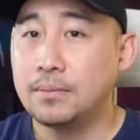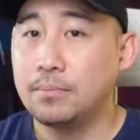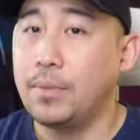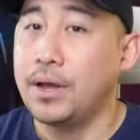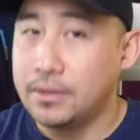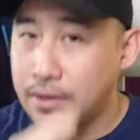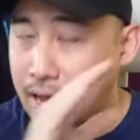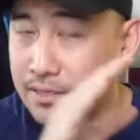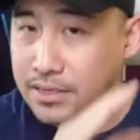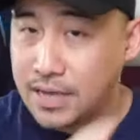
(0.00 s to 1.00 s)
But
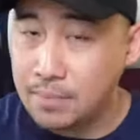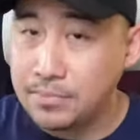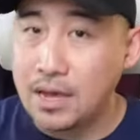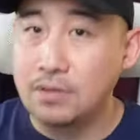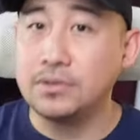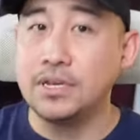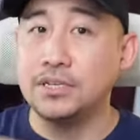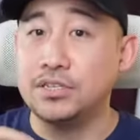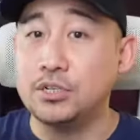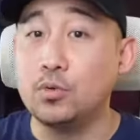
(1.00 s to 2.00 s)
as it came down, it
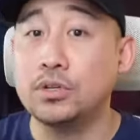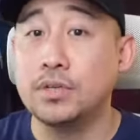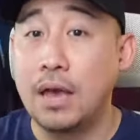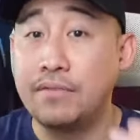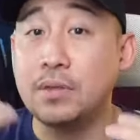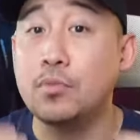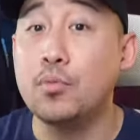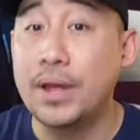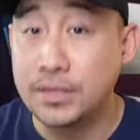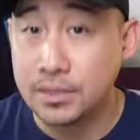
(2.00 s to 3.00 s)
still was having the
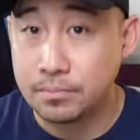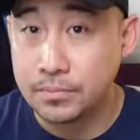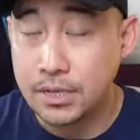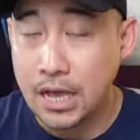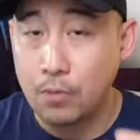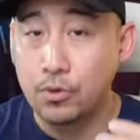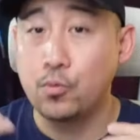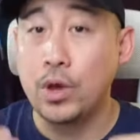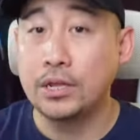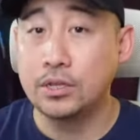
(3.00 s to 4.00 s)
momentum, and we
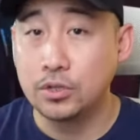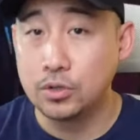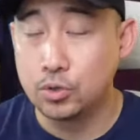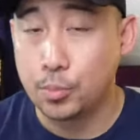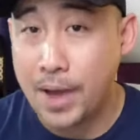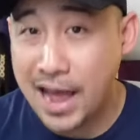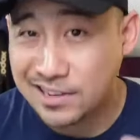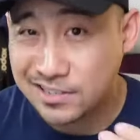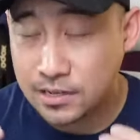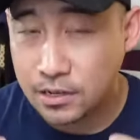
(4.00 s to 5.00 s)
went to
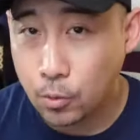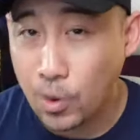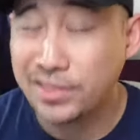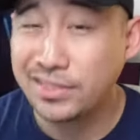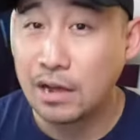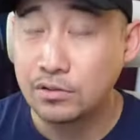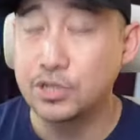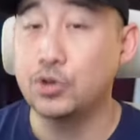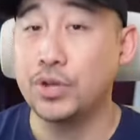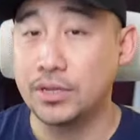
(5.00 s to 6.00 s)
pass
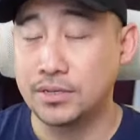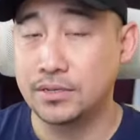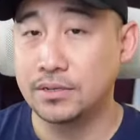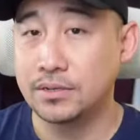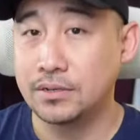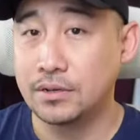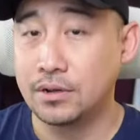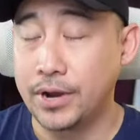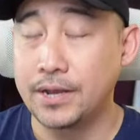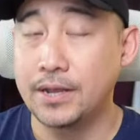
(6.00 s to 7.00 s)
1,000 units.
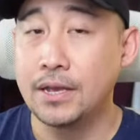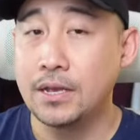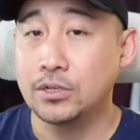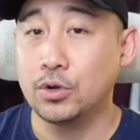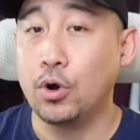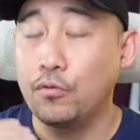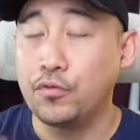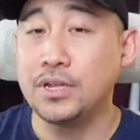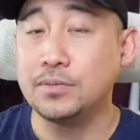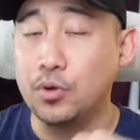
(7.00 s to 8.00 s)
All right. So
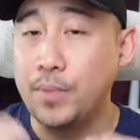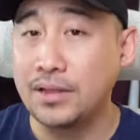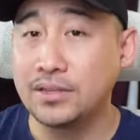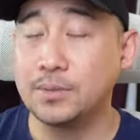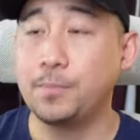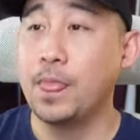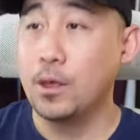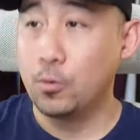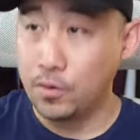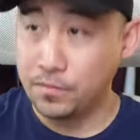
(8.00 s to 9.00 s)
hopefully this momentum
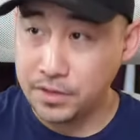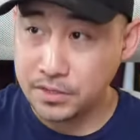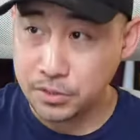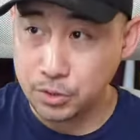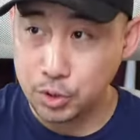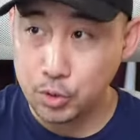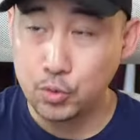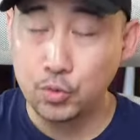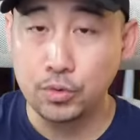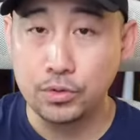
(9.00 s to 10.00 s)
with this
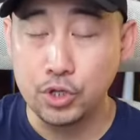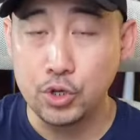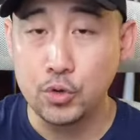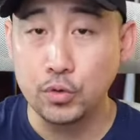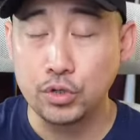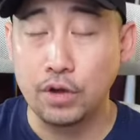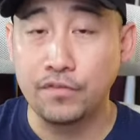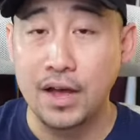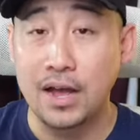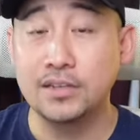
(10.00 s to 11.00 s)
new news
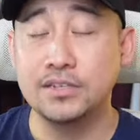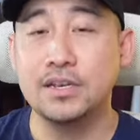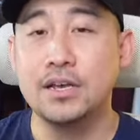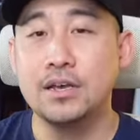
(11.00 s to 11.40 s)
of us